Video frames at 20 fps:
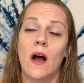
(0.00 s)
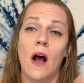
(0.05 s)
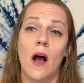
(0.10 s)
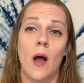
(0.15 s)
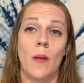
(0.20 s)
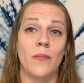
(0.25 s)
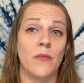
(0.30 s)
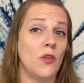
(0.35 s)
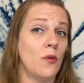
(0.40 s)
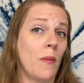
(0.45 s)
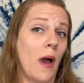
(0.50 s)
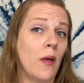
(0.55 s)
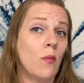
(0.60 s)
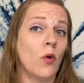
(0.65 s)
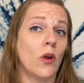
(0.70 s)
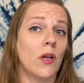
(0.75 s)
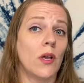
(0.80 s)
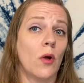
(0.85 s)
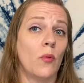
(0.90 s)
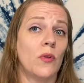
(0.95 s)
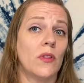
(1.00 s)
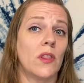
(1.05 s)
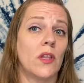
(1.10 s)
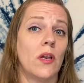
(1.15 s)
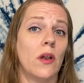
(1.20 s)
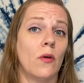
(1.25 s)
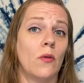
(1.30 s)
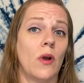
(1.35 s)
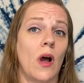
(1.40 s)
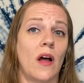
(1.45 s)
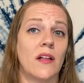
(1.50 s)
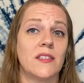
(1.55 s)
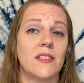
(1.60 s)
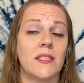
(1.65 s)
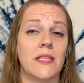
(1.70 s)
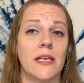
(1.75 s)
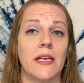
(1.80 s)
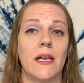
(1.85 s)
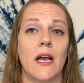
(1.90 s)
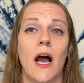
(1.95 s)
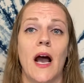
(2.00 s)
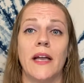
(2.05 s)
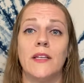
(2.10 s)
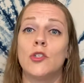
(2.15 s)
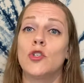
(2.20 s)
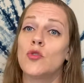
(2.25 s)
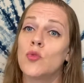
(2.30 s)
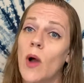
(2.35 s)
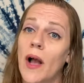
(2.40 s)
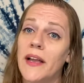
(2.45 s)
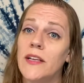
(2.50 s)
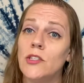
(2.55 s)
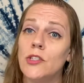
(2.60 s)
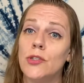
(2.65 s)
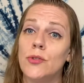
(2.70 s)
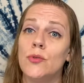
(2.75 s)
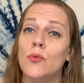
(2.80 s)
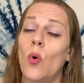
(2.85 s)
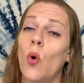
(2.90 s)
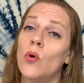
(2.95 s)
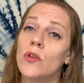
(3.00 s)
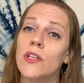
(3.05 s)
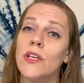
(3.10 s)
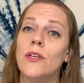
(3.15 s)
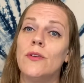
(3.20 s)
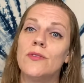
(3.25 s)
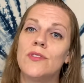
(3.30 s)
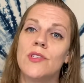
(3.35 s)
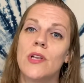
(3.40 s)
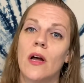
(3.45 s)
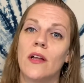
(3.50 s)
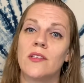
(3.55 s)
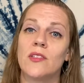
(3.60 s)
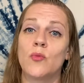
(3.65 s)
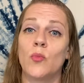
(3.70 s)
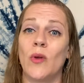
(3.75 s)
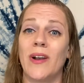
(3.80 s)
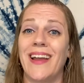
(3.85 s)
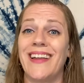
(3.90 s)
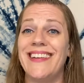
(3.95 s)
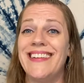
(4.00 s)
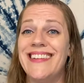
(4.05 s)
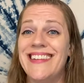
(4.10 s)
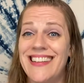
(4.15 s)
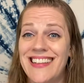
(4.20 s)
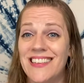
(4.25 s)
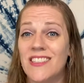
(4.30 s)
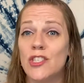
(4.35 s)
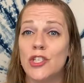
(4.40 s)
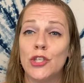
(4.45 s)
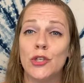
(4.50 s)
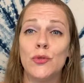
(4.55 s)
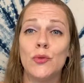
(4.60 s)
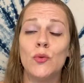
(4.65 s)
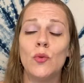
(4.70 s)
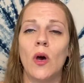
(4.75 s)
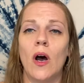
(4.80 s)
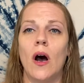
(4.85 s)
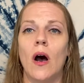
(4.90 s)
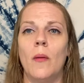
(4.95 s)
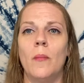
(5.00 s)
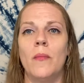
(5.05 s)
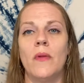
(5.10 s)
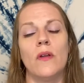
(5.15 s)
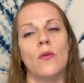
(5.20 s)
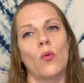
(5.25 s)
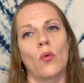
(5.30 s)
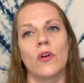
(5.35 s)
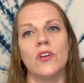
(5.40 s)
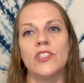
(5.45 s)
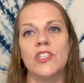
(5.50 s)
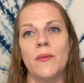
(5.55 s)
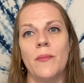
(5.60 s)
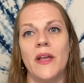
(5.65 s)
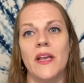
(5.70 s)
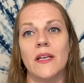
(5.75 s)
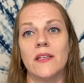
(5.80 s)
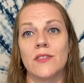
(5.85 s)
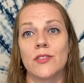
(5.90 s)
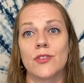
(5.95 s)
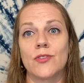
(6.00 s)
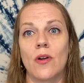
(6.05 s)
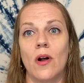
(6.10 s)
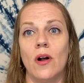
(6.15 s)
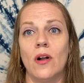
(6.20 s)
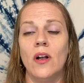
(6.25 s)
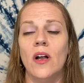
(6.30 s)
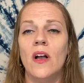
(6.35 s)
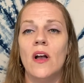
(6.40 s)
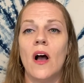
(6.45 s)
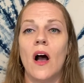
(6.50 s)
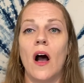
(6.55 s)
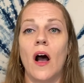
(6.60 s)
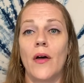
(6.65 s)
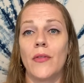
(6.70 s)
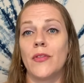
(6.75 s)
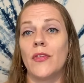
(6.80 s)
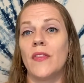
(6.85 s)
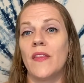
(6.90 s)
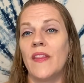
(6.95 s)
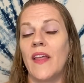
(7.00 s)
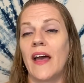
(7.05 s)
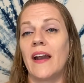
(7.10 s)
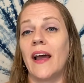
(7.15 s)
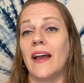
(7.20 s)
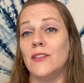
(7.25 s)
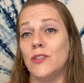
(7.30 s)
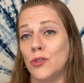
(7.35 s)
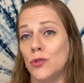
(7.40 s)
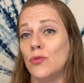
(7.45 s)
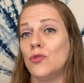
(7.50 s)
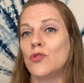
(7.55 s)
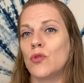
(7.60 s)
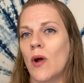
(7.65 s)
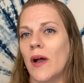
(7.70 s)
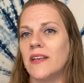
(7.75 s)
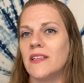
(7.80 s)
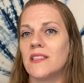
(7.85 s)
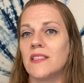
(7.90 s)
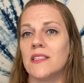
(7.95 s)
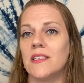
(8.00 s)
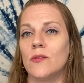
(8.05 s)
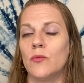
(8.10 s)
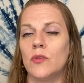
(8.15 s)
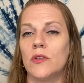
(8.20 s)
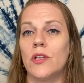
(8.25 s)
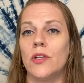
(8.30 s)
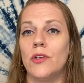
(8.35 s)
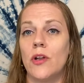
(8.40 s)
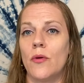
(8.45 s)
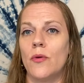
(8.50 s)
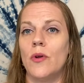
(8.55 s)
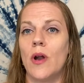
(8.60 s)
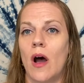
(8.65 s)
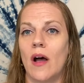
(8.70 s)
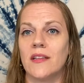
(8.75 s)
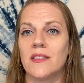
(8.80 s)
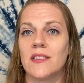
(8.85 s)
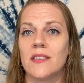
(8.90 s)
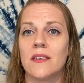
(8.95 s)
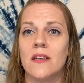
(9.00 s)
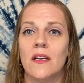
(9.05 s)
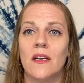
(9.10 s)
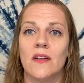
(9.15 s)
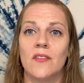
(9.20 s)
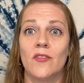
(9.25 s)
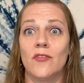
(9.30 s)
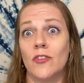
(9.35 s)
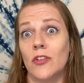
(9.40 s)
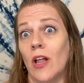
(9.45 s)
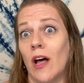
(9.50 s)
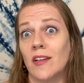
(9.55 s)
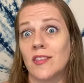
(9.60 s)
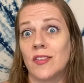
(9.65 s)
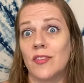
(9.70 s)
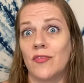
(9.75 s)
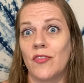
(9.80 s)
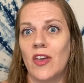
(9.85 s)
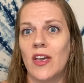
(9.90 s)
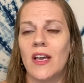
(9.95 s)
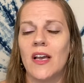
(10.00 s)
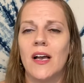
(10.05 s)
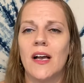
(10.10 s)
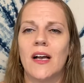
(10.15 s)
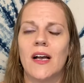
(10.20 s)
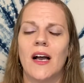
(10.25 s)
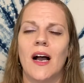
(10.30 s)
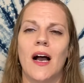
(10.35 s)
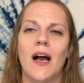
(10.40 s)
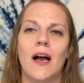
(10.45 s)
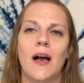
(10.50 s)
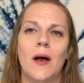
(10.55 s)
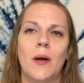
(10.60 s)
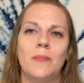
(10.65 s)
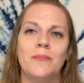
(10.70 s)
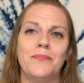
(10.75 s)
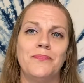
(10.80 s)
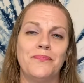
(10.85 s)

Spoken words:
you might want to go with the no knots thing. I try to only use knots when I need to in order to make it strong. Other than that, I do try to stick with the no knots philosophy. And